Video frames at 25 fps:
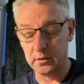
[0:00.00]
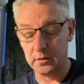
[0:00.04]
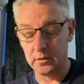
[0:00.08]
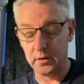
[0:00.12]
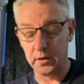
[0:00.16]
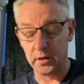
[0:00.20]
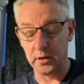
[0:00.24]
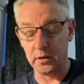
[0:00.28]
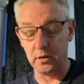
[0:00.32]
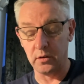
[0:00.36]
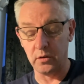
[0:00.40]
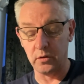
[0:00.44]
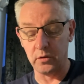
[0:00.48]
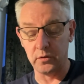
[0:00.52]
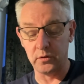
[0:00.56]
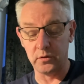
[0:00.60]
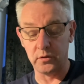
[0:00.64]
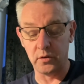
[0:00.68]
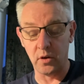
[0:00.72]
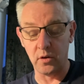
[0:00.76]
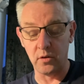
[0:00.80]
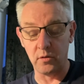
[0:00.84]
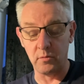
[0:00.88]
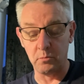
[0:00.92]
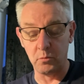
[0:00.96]
and looking
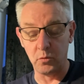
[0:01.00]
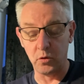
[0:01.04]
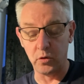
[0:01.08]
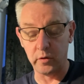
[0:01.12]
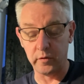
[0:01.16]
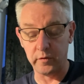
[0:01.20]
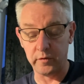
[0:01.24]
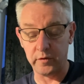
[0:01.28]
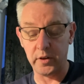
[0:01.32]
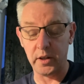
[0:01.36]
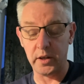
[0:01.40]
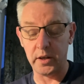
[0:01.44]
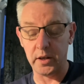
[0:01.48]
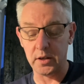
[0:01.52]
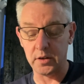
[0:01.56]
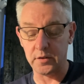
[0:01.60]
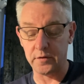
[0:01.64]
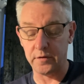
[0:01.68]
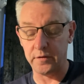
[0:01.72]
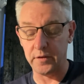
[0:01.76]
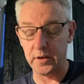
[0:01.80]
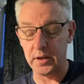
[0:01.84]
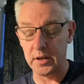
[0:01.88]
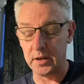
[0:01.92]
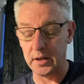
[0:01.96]
down mournfully at his
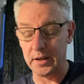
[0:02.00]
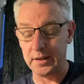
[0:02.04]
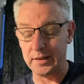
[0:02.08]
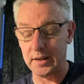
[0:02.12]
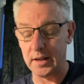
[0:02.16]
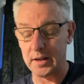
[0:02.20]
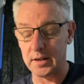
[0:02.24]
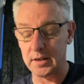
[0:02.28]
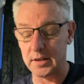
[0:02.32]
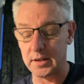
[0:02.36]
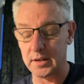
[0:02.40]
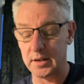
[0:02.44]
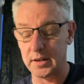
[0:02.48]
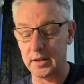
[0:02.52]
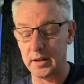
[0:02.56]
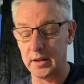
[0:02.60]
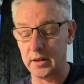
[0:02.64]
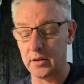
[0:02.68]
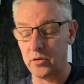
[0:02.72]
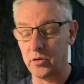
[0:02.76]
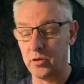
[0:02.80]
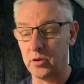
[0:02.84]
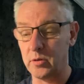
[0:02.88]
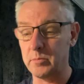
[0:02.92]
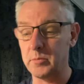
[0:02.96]
feet, he didn't see the
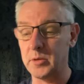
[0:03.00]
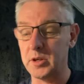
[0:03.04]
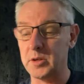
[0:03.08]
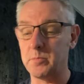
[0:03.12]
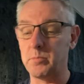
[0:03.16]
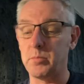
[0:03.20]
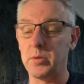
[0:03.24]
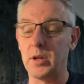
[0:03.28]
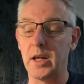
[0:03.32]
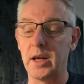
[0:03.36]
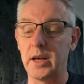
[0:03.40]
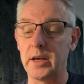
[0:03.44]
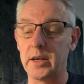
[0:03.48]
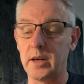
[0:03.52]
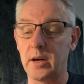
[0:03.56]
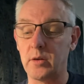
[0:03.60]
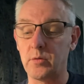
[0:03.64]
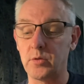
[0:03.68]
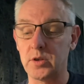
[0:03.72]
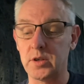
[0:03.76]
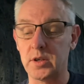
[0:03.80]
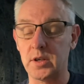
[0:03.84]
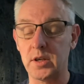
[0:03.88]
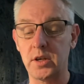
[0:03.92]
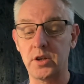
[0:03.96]
enormous black
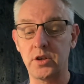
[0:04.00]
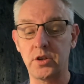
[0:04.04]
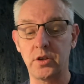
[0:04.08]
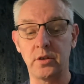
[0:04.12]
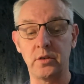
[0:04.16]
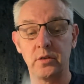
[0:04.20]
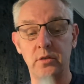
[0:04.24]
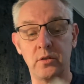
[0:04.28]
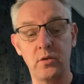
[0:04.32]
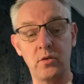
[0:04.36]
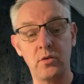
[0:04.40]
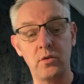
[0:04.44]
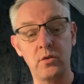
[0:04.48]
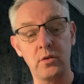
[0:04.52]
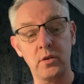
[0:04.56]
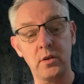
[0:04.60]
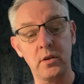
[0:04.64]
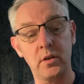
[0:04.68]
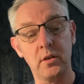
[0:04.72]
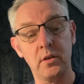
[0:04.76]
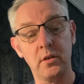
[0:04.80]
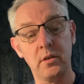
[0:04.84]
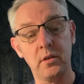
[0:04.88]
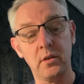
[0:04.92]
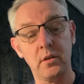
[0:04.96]
Alsatian dog
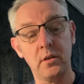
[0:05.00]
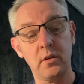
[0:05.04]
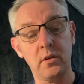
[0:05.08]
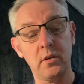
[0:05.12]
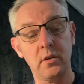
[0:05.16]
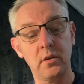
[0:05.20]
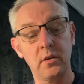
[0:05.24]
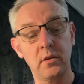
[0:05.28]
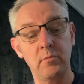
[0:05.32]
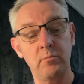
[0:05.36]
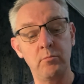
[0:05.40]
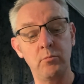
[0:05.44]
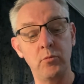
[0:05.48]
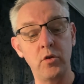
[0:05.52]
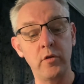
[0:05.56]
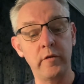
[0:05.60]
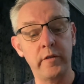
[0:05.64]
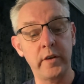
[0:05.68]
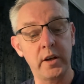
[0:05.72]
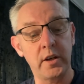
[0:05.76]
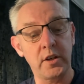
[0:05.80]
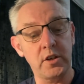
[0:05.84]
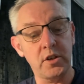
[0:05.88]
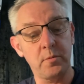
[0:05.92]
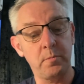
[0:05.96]

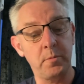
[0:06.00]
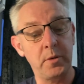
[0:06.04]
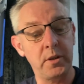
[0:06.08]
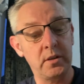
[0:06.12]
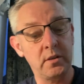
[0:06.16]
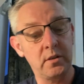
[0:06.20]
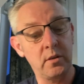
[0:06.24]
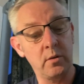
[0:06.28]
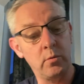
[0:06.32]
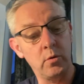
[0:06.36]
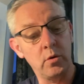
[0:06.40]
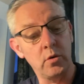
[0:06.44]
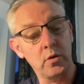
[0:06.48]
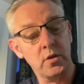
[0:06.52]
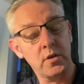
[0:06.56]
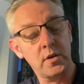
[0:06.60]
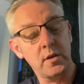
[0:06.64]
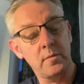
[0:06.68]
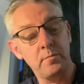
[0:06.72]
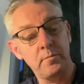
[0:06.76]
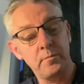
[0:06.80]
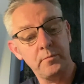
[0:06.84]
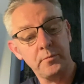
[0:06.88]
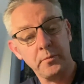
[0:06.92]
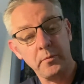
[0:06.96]
moving at speed towards
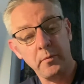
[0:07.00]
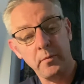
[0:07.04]
him.